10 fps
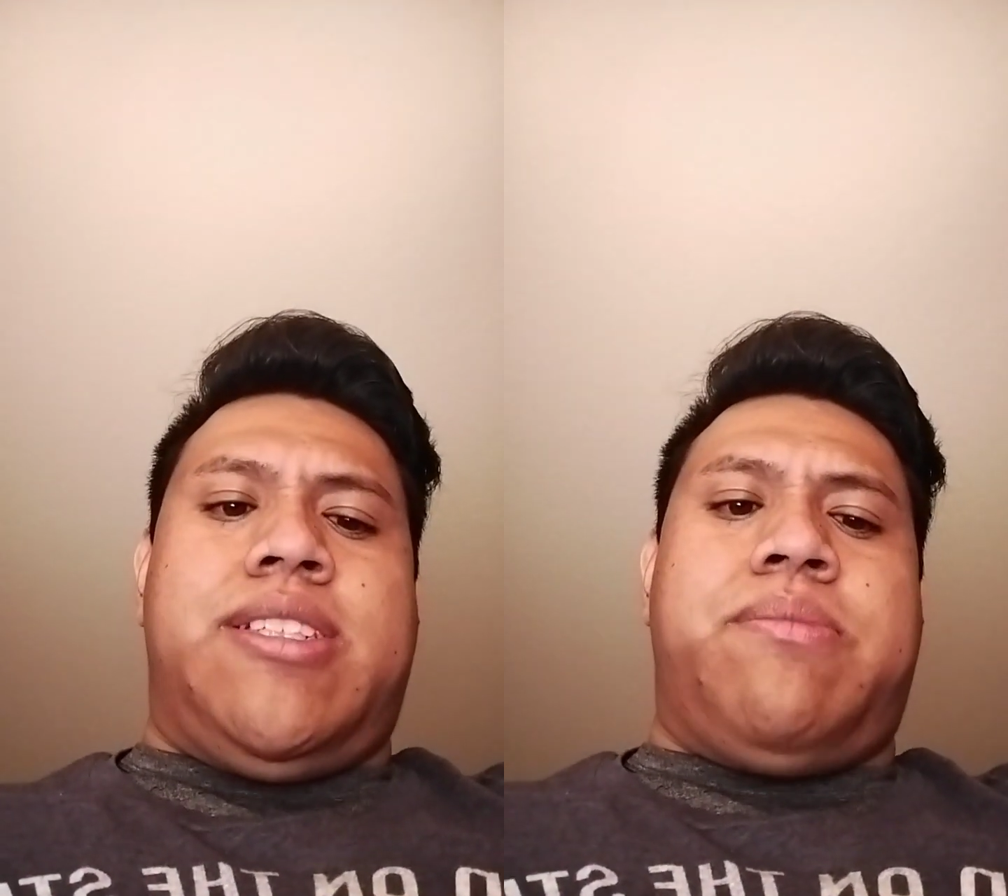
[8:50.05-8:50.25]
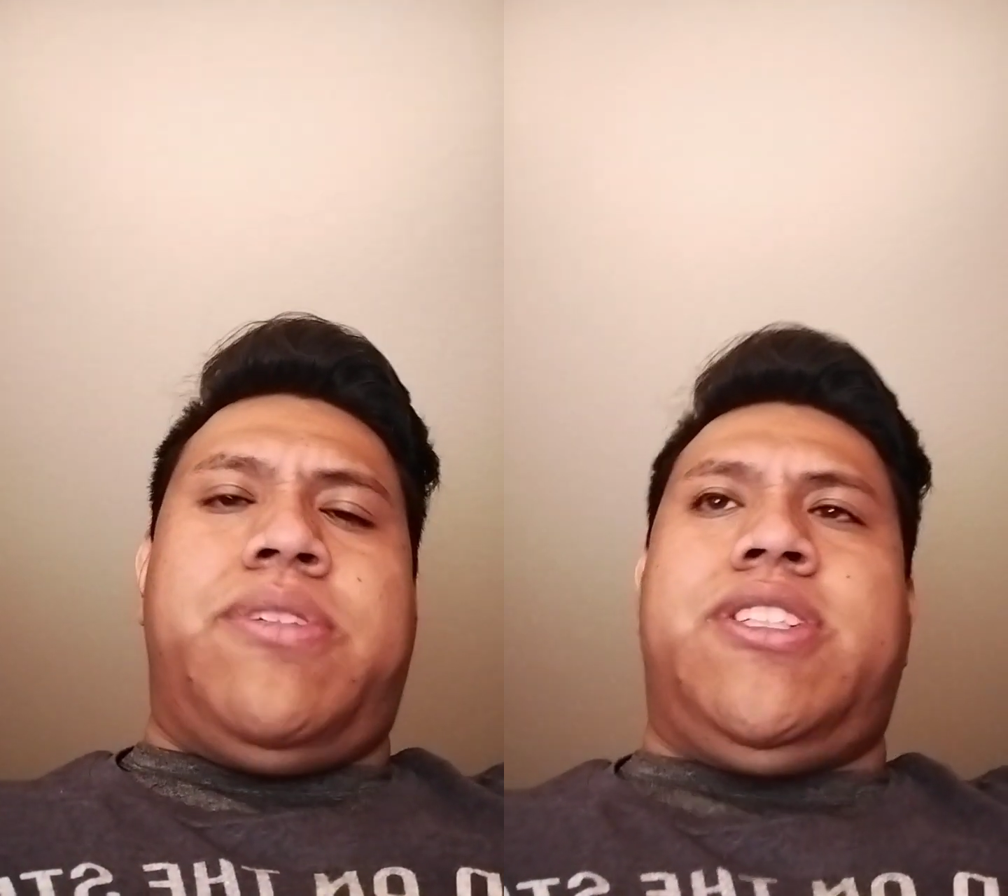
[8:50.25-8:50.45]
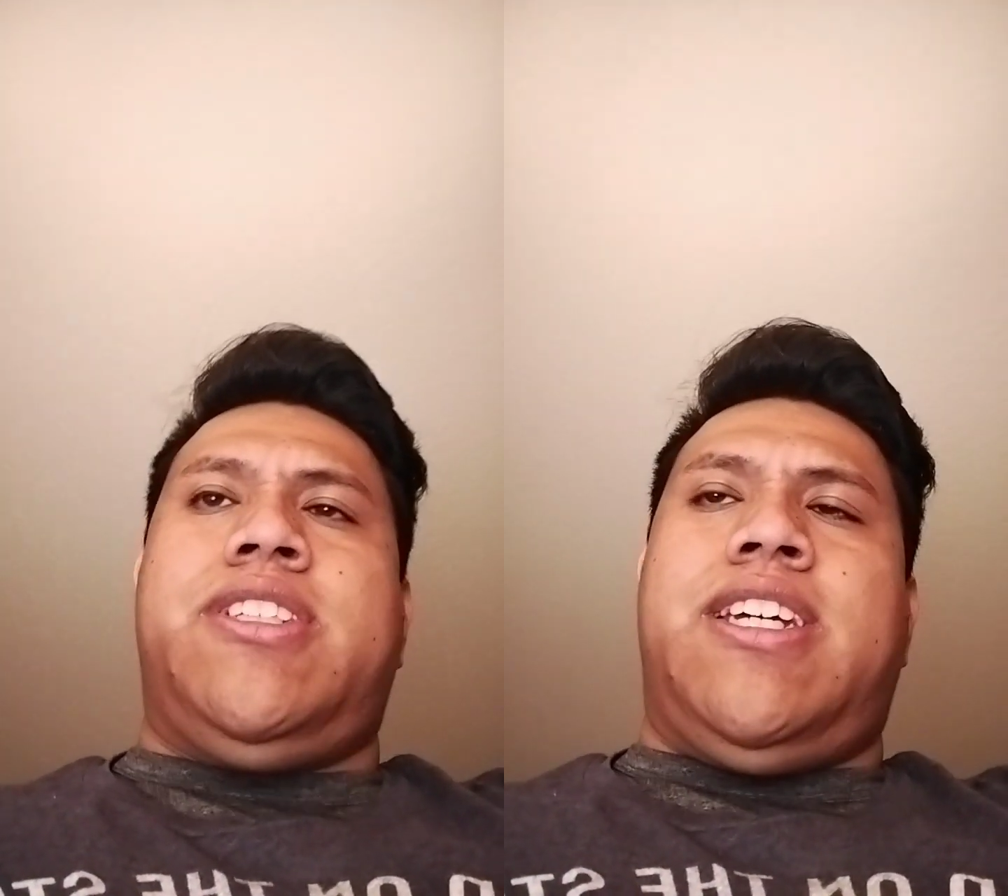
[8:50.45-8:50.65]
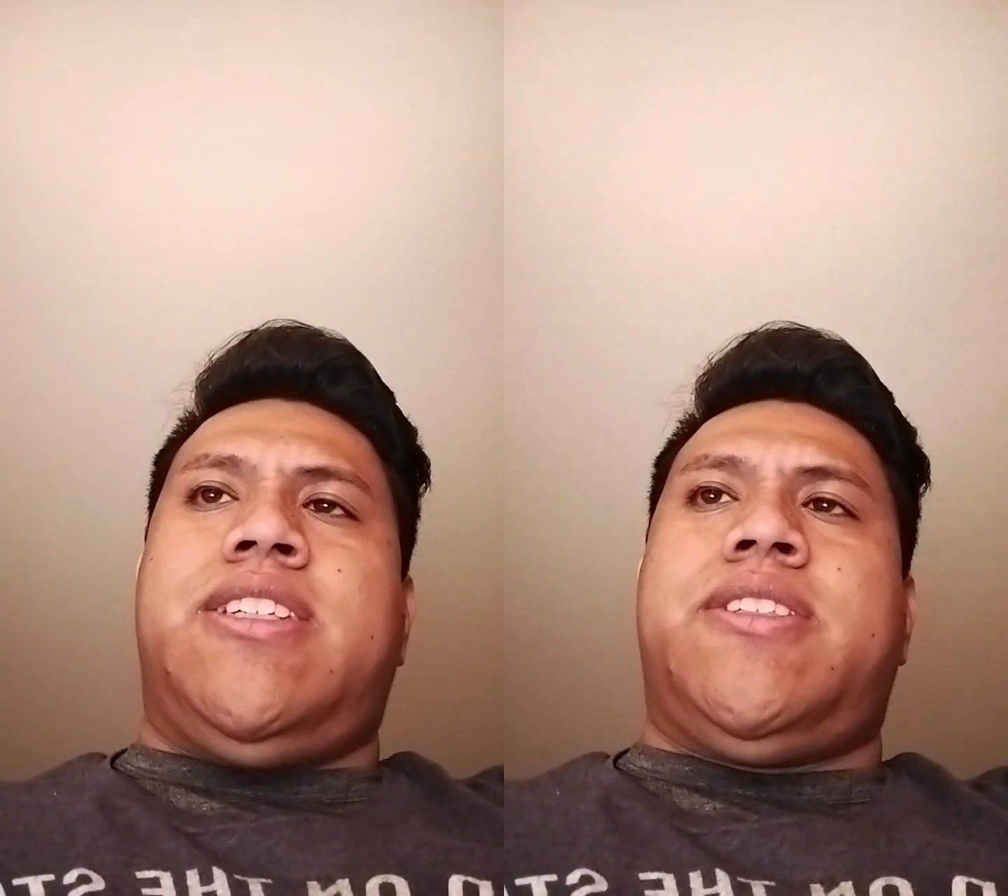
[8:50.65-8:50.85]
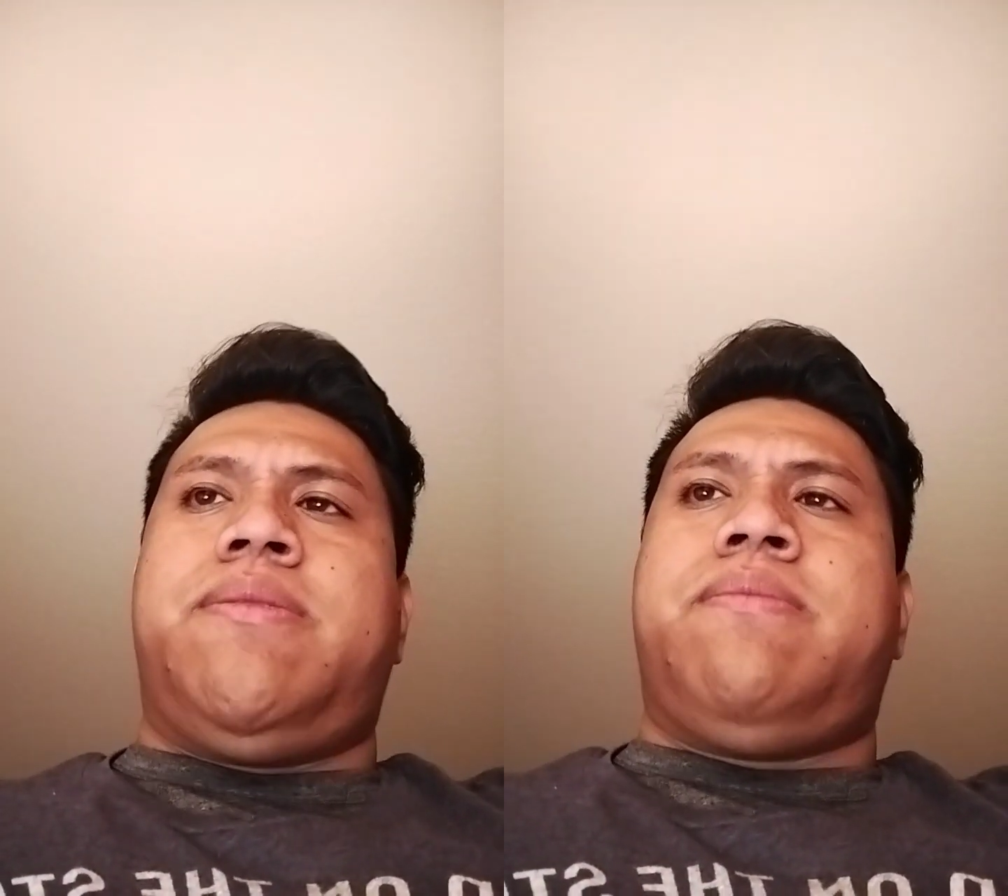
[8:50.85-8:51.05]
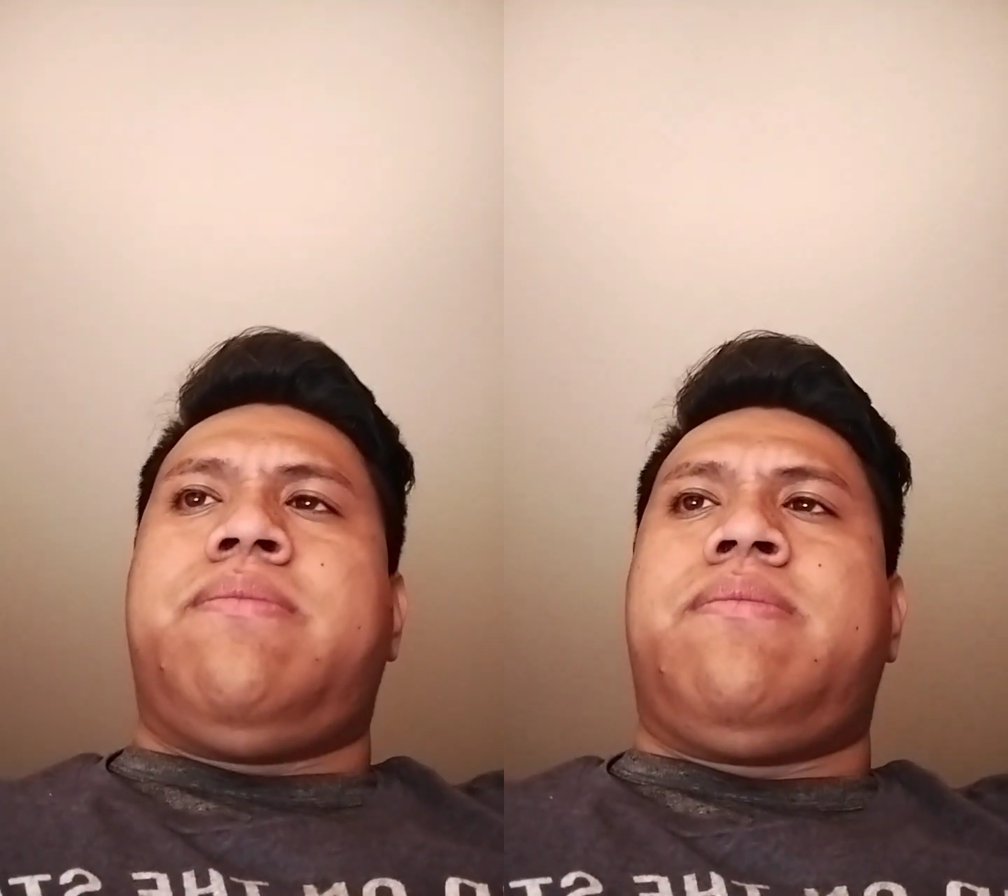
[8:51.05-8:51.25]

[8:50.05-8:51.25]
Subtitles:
depreciation.